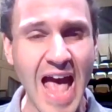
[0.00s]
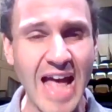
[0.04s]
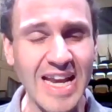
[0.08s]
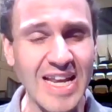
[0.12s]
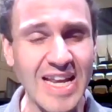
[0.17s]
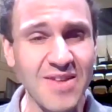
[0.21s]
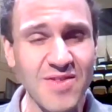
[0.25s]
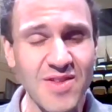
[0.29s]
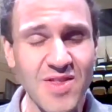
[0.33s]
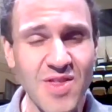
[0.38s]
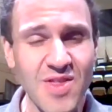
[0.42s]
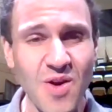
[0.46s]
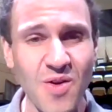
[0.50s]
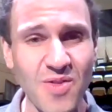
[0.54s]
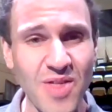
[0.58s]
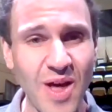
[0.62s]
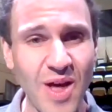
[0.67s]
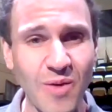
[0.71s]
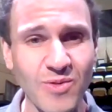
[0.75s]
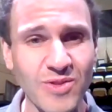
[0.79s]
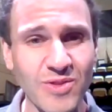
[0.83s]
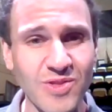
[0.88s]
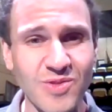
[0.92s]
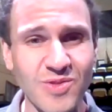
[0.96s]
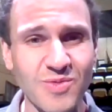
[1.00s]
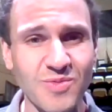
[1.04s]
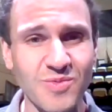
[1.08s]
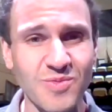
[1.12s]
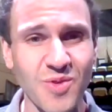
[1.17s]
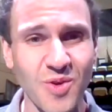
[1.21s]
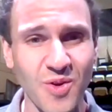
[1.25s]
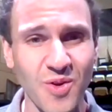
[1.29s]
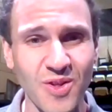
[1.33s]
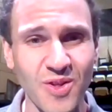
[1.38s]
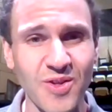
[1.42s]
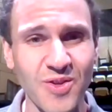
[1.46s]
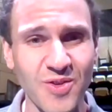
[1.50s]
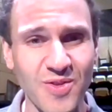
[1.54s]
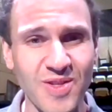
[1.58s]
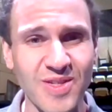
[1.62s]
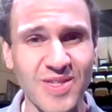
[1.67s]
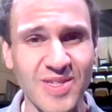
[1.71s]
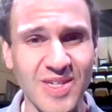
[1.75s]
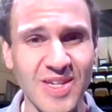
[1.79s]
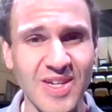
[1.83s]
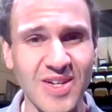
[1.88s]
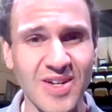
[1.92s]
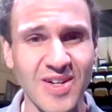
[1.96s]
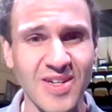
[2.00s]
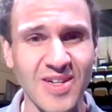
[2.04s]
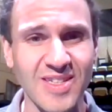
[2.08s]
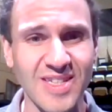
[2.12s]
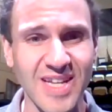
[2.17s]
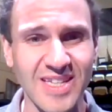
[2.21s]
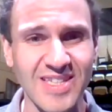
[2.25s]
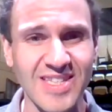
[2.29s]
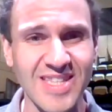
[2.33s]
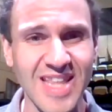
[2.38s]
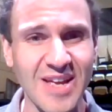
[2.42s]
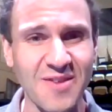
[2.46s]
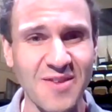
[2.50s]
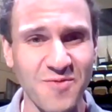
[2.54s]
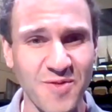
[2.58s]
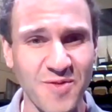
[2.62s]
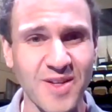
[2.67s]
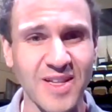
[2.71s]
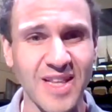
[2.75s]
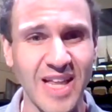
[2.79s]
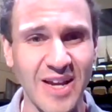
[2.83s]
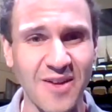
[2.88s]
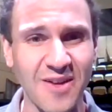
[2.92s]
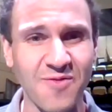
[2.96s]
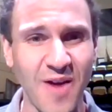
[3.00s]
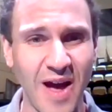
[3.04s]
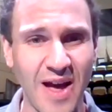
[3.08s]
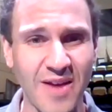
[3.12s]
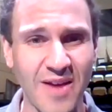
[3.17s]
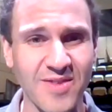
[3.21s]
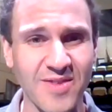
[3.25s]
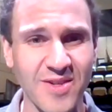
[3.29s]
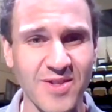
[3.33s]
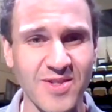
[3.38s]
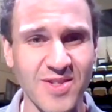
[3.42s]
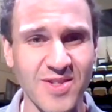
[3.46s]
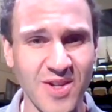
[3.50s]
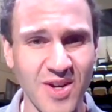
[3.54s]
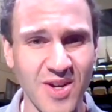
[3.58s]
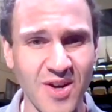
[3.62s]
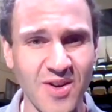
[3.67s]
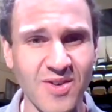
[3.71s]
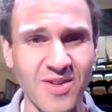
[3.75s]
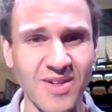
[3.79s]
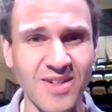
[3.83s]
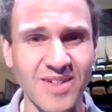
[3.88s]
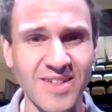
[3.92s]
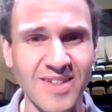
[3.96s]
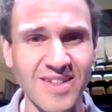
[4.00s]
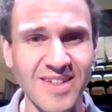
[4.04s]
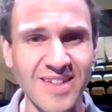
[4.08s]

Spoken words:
And even though that was earlier this year, doesn't that feel like 5 years ago?